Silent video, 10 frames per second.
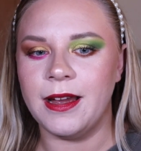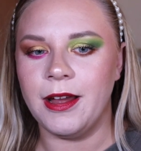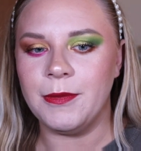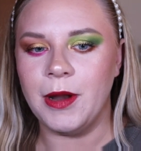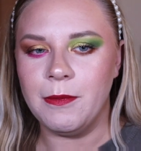
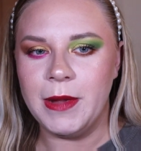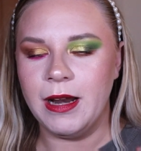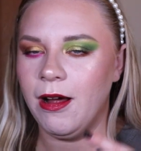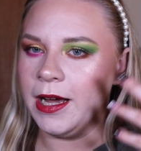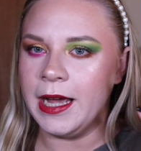like
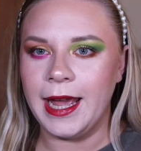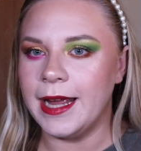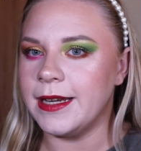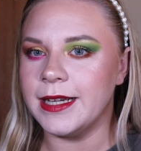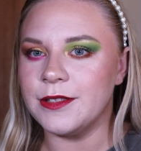me, like I can get
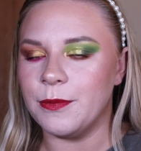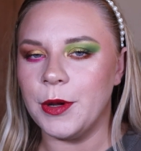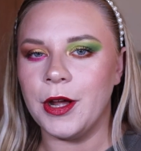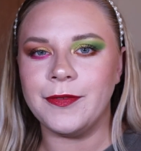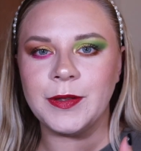headaches from
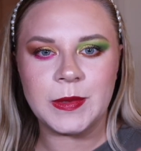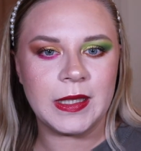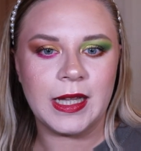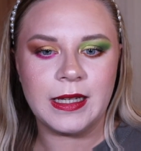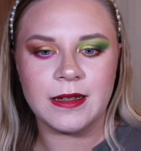perfumes
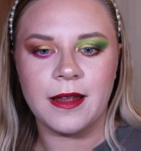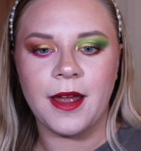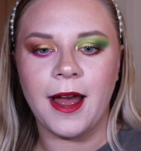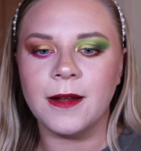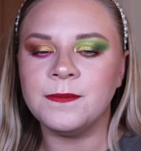and things like
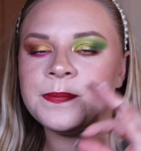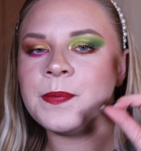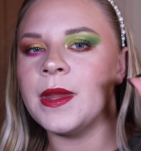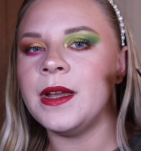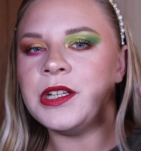that,
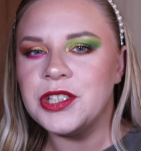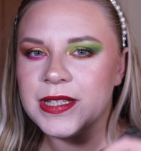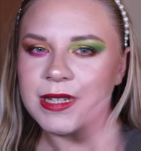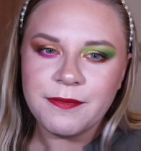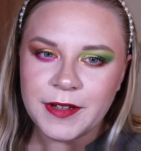
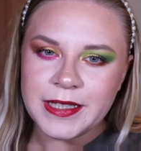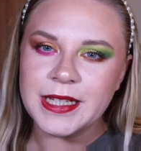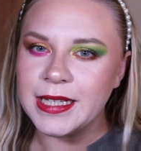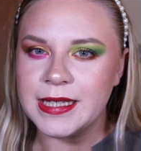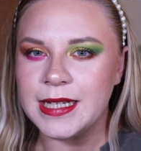just something
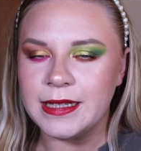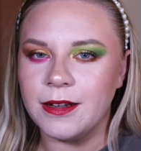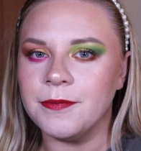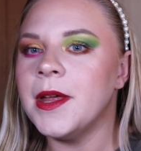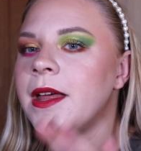to consider.